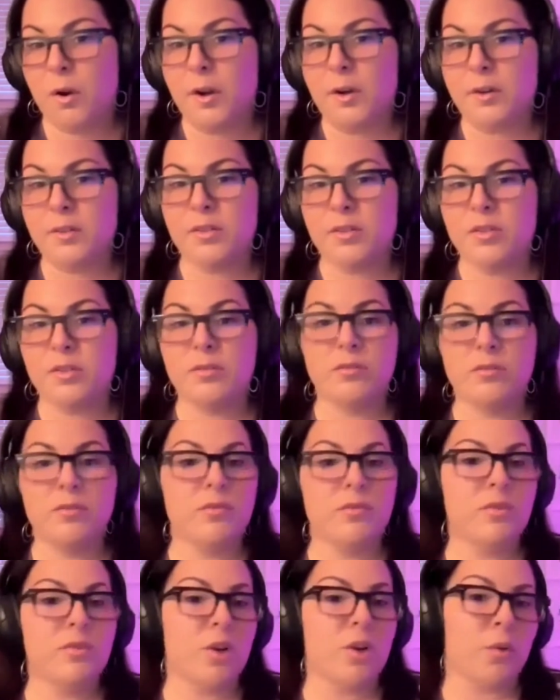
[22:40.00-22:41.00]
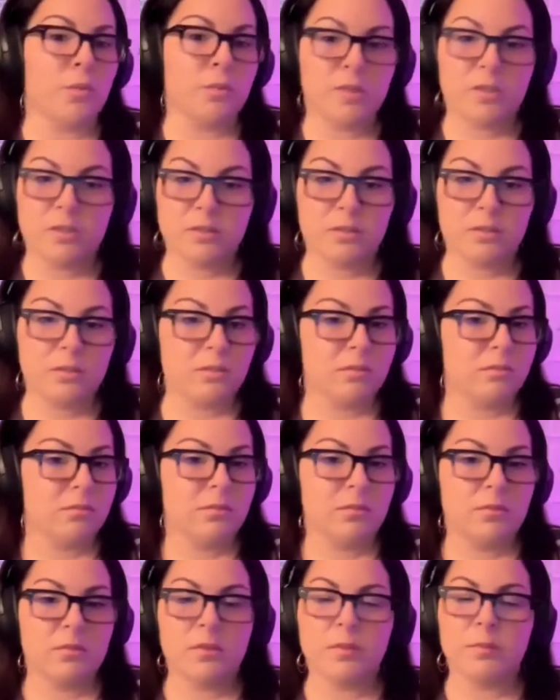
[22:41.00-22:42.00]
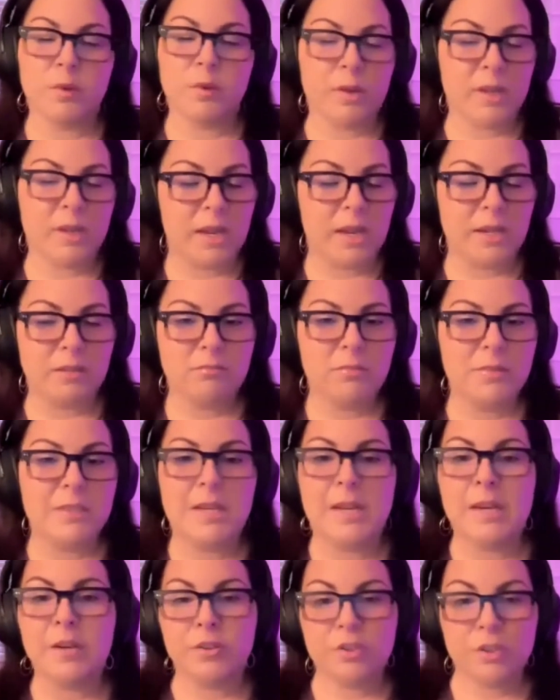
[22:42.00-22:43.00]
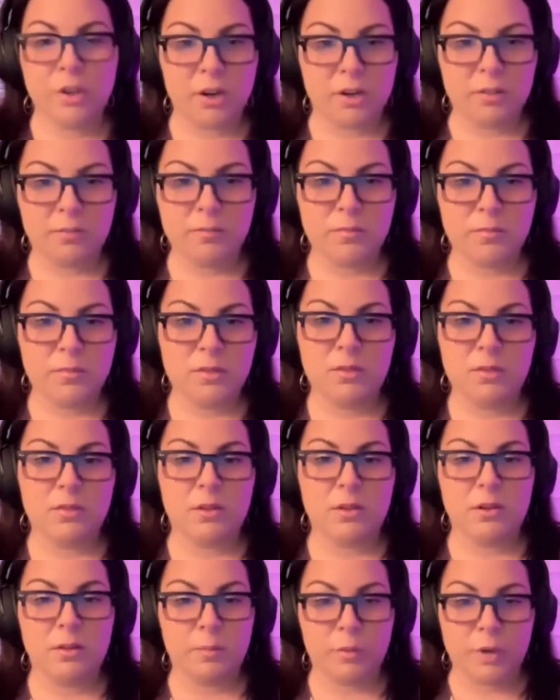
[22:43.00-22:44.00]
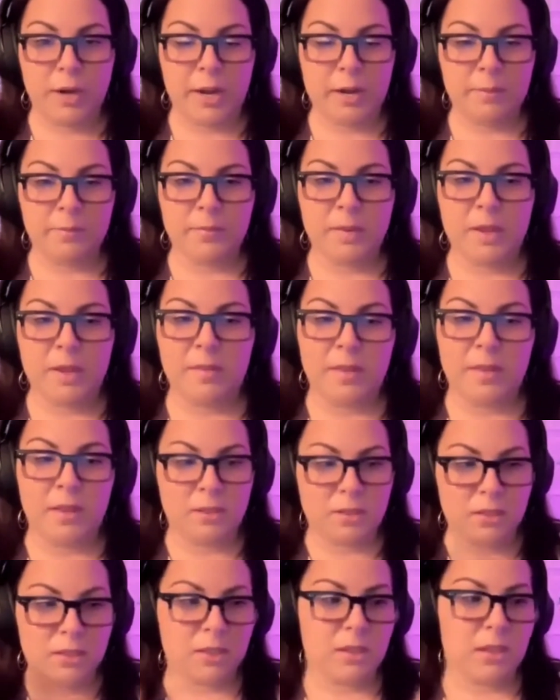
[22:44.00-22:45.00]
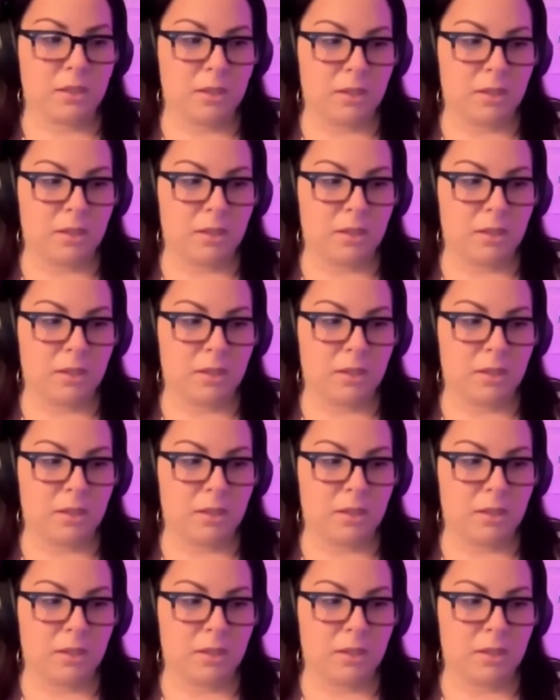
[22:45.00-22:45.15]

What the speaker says: or don't communicate danger to their brain and this